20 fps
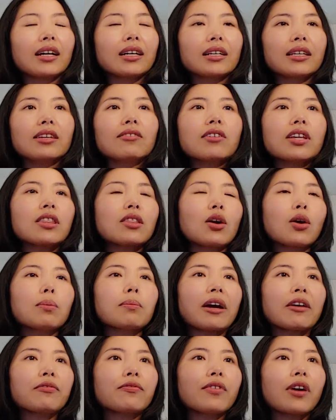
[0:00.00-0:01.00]
Even though
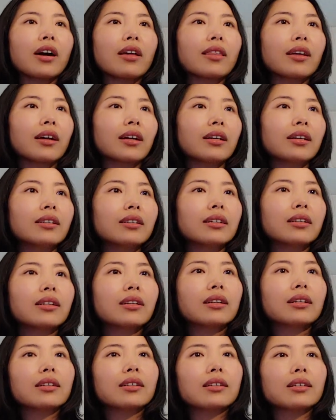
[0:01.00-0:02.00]
my father
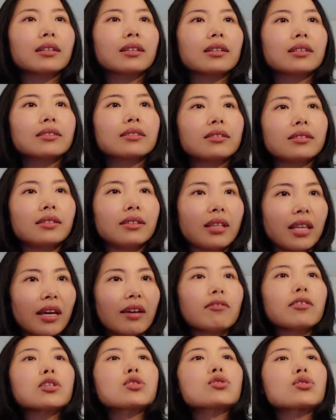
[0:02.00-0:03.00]

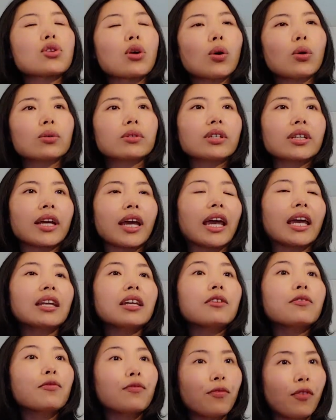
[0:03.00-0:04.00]
never showed
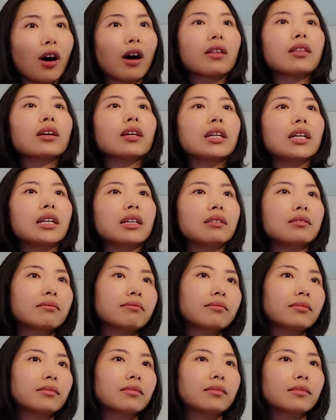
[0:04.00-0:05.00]
any fatherly
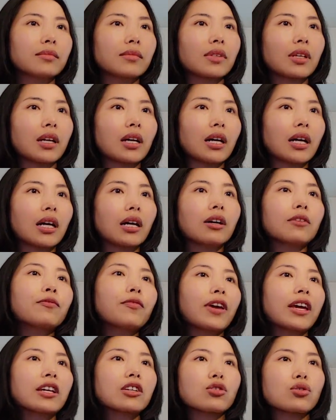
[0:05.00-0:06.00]

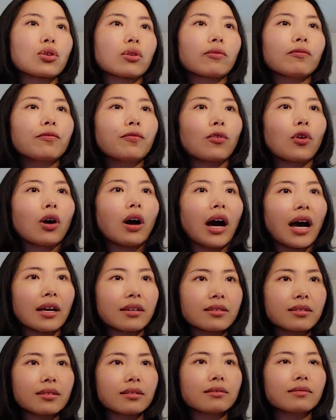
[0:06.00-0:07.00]
affection for
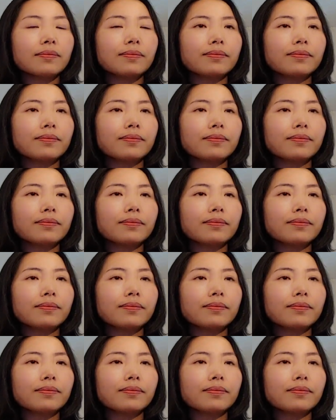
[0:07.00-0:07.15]
us,